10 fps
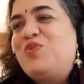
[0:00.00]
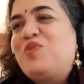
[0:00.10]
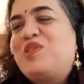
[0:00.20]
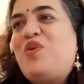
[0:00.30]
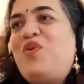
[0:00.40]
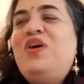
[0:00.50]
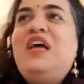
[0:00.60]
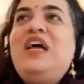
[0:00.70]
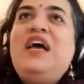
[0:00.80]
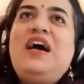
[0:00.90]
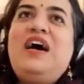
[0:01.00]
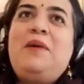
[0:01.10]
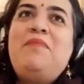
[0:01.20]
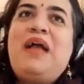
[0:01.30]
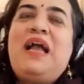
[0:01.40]
So,
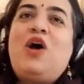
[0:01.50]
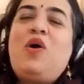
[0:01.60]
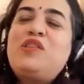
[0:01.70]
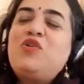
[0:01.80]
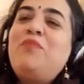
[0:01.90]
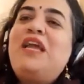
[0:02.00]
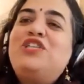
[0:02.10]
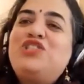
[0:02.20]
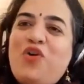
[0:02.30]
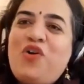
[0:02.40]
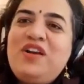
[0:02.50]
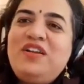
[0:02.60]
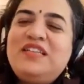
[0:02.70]
and I also make sure